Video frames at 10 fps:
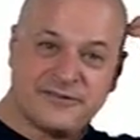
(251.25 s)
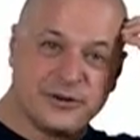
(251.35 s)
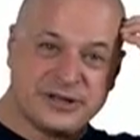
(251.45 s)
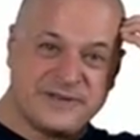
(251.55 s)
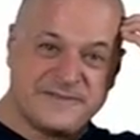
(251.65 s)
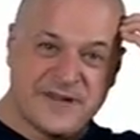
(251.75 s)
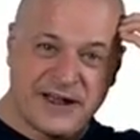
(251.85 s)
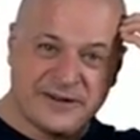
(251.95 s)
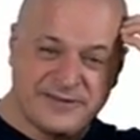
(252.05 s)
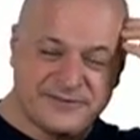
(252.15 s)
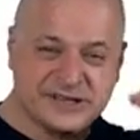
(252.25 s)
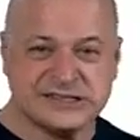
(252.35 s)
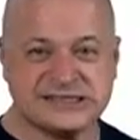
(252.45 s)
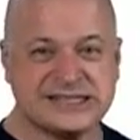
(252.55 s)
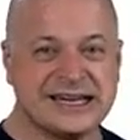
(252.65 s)
for the very
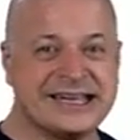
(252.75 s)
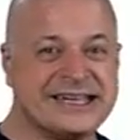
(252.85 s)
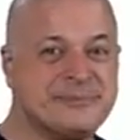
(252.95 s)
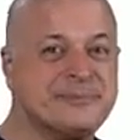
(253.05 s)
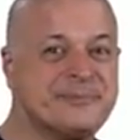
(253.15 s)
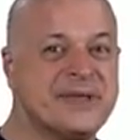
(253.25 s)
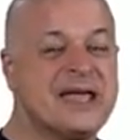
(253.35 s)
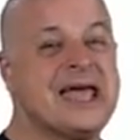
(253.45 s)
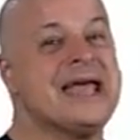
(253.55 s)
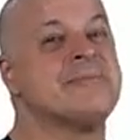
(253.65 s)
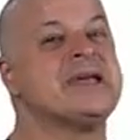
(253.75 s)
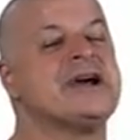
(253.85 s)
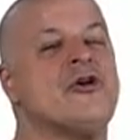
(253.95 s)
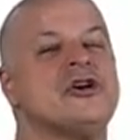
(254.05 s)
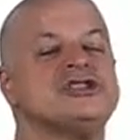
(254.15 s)
first time,
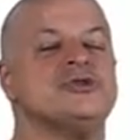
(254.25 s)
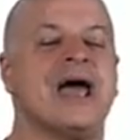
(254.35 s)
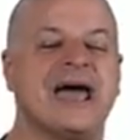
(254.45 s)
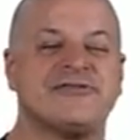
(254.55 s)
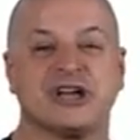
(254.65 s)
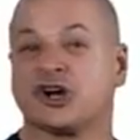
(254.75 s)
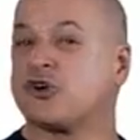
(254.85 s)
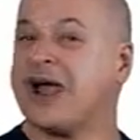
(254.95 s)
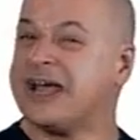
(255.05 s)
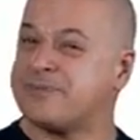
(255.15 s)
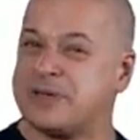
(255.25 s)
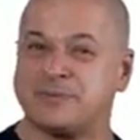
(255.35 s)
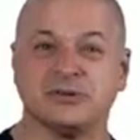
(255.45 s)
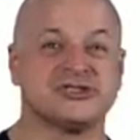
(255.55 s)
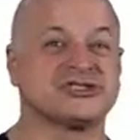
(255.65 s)
because you have to crack
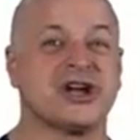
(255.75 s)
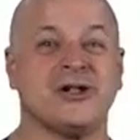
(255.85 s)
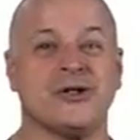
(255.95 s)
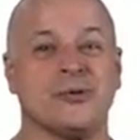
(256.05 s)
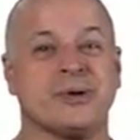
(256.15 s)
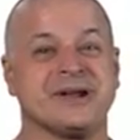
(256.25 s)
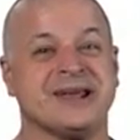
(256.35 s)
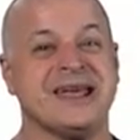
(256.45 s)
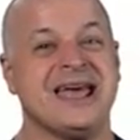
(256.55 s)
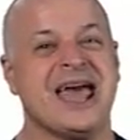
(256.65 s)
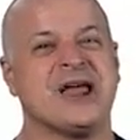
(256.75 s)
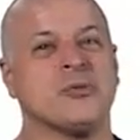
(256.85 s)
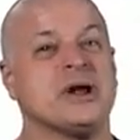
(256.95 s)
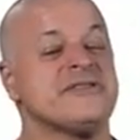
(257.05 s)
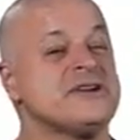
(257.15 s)
people's skull open, and
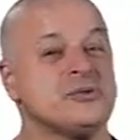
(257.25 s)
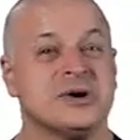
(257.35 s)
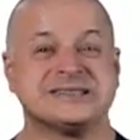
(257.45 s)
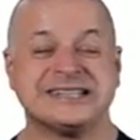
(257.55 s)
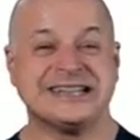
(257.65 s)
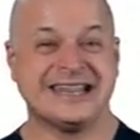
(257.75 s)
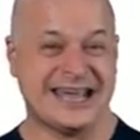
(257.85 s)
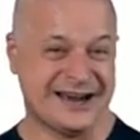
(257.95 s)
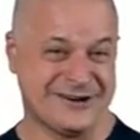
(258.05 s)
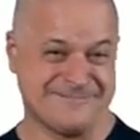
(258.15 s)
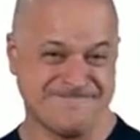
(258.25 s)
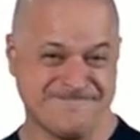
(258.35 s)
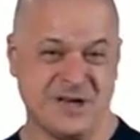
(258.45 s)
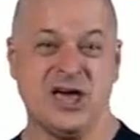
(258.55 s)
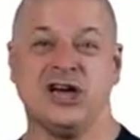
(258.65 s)
what if it wasn't there?
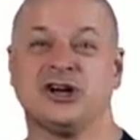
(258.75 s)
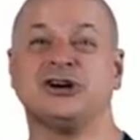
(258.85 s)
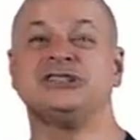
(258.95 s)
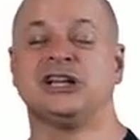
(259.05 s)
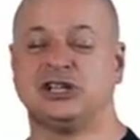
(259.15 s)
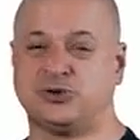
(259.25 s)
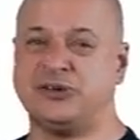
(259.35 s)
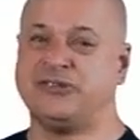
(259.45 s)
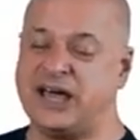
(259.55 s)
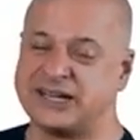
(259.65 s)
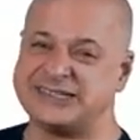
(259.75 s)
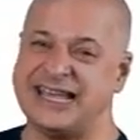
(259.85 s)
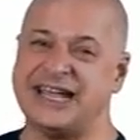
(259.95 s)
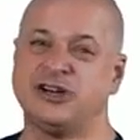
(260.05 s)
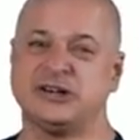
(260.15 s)
Cushing's reflex,
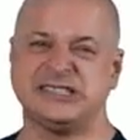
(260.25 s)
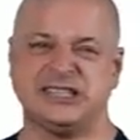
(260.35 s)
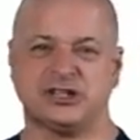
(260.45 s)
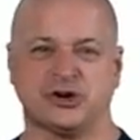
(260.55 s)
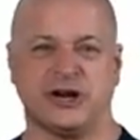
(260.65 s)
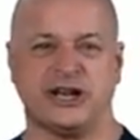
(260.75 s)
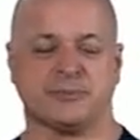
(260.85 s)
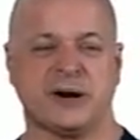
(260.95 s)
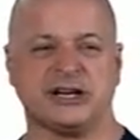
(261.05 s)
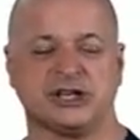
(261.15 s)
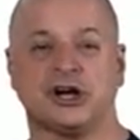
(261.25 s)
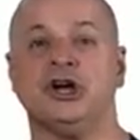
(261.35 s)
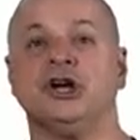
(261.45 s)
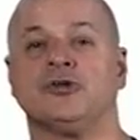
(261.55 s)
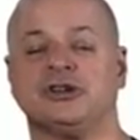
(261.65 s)
increased intracranial pressure
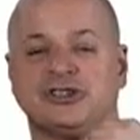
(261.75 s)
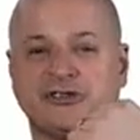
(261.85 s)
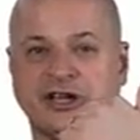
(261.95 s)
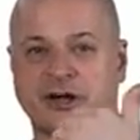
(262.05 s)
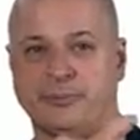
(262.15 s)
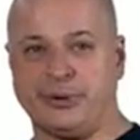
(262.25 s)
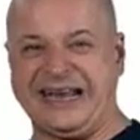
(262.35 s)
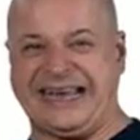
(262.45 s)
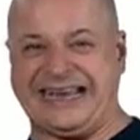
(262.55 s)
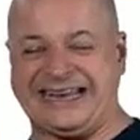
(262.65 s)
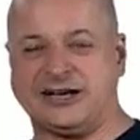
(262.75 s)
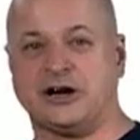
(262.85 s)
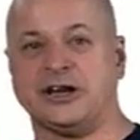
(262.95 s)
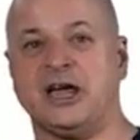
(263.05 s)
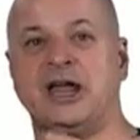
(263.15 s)
resulting in
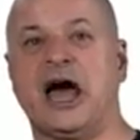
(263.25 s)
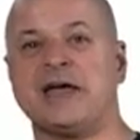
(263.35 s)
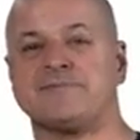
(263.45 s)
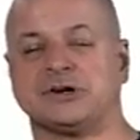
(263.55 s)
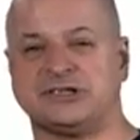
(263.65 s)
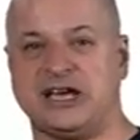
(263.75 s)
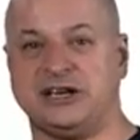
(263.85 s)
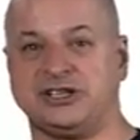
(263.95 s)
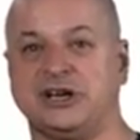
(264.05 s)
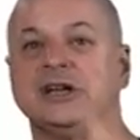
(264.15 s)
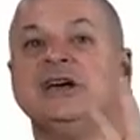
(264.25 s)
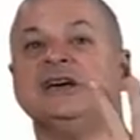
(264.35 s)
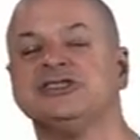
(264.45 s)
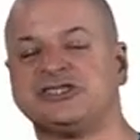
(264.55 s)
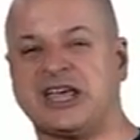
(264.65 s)
bradycardia and hypertension.
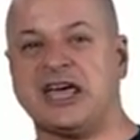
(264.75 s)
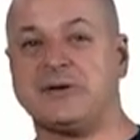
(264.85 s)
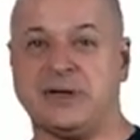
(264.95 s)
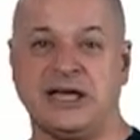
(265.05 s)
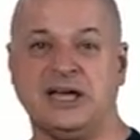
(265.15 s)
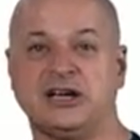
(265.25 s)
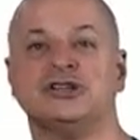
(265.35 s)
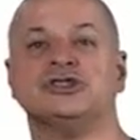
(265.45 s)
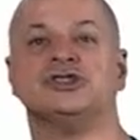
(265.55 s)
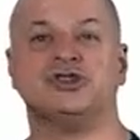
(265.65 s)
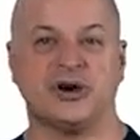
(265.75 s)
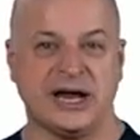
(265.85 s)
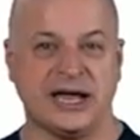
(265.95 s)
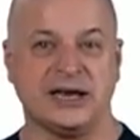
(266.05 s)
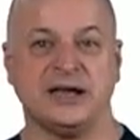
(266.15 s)
Scan me,
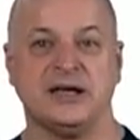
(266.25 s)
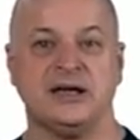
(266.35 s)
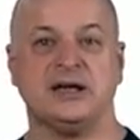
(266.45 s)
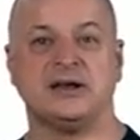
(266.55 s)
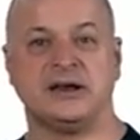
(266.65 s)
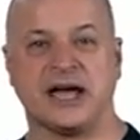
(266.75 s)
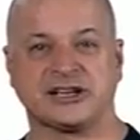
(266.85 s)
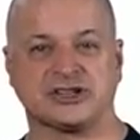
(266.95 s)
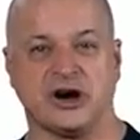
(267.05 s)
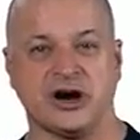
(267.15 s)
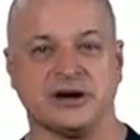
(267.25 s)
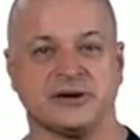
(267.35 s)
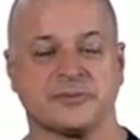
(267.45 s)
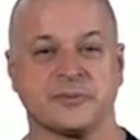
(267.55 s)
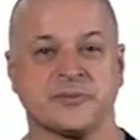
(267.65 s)
drain, next card.
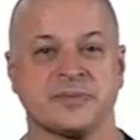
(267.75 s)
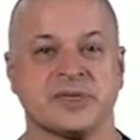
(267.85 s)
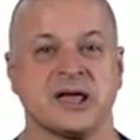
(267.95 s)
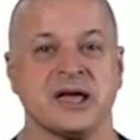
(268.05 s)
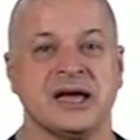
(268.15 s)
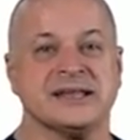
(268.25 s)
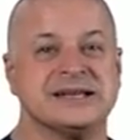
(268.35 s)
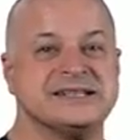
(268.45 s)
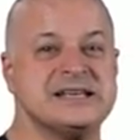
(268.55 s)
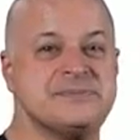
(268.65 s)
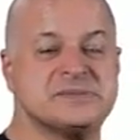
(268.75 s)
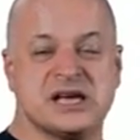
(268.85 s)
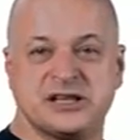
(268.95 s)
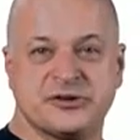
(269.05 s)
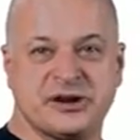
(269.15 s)
The deep
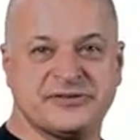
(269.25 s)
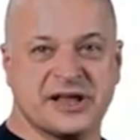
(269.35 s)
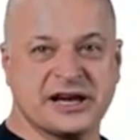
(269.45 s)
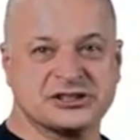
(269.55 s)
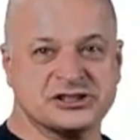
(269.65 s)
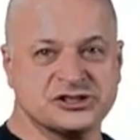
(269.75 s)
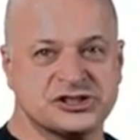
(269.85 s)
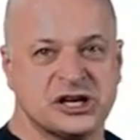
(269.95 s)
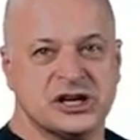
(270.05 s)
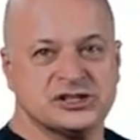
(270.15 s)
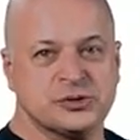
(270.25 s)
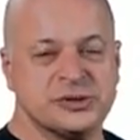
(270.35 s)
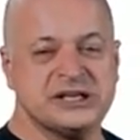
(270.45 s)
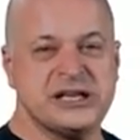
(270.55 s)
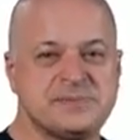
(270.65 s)
tendon reflexes. So when
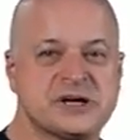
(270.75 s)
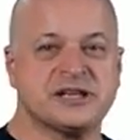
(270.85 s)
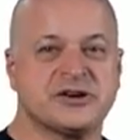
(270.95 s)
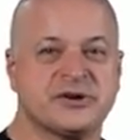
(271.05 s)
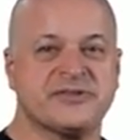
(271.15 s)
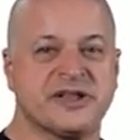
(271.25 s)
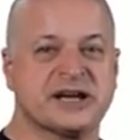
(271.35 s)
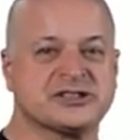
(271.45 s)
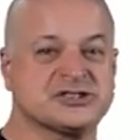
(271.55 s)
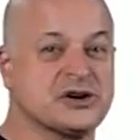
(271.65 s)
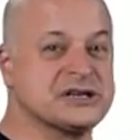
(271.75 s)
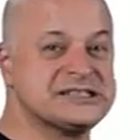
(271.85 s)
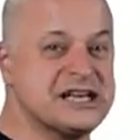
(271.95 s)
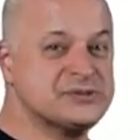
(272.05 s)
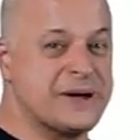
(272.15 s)
the deep tendon reflexes are
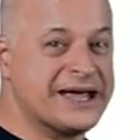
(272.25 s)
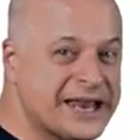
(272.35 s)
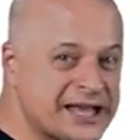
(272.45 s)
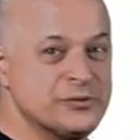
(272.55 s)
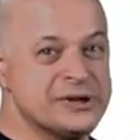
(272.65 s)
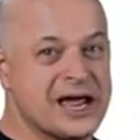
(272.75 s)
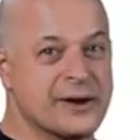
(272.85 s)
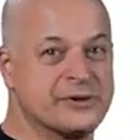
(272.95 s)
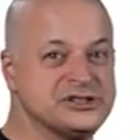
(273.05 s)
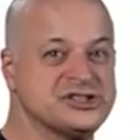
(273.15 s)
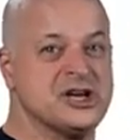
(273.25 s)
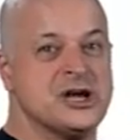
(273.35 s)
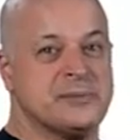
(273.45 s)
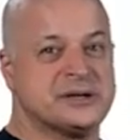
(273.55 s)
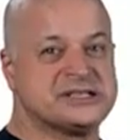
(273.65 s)
assessed by hitting with hammers,
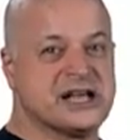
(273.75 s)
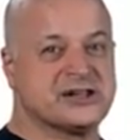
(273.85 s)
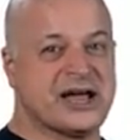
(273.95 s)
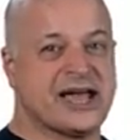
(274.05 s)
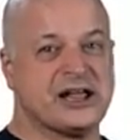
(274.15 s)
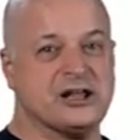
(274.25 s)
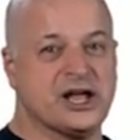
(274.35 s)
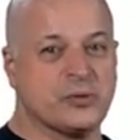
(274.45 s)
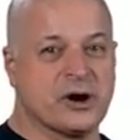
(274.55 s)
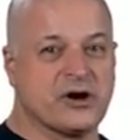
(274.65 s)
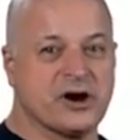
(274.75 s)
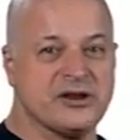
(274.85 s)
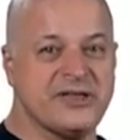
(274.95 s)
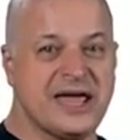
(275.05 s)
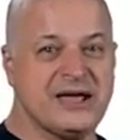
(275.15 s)
patellar ankle, and where are
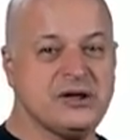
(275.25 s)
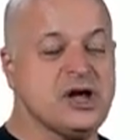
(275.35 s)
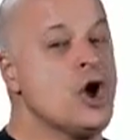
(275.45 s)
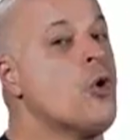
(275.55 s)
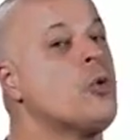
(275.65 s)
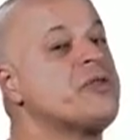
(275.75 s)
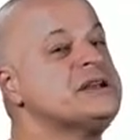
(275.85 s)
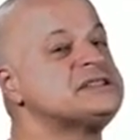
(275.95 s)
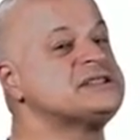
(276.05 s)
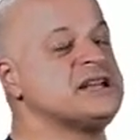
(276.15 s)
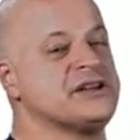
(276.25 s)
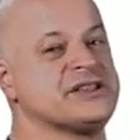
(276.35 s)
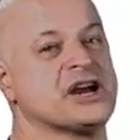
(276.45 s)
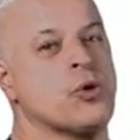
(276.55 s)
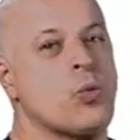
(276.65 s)
they? This is the other
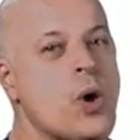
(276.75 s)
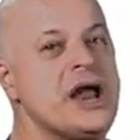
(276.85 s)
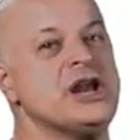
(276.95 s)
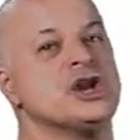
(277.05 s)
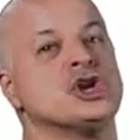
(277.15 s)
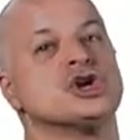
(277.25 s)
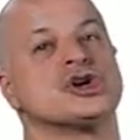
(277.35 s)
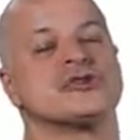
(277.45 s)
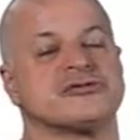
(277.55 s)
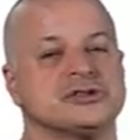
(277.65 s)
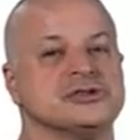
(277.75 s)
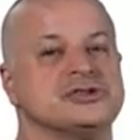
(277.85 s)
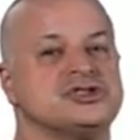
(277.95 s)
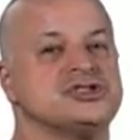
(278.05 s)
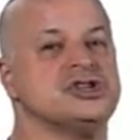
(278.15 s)
thing. What nerve
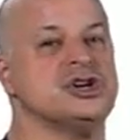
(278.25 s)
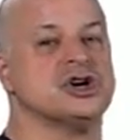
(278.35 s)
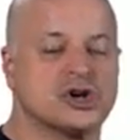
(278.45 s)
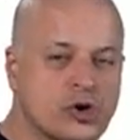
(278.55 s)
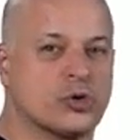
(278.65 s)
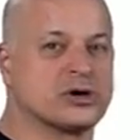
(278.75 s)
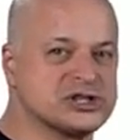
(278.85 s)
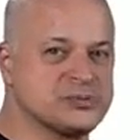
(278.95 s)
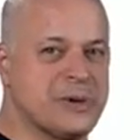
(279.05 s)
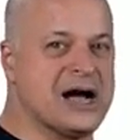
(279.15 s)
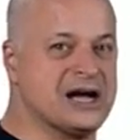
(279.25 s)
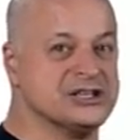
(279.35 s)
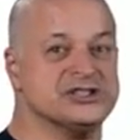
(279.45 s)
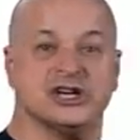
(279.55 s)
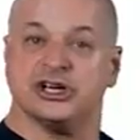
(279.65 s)
roots
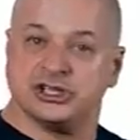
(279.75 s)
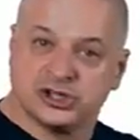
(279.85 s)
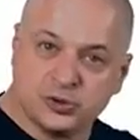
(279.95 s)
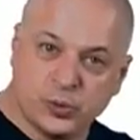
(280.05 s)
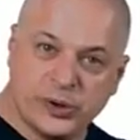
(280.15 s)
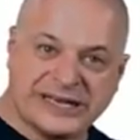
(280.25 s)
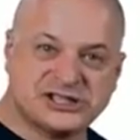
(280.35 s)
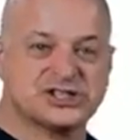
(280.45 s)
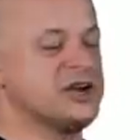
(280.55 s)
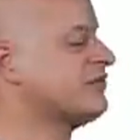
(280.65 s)
correspond to which of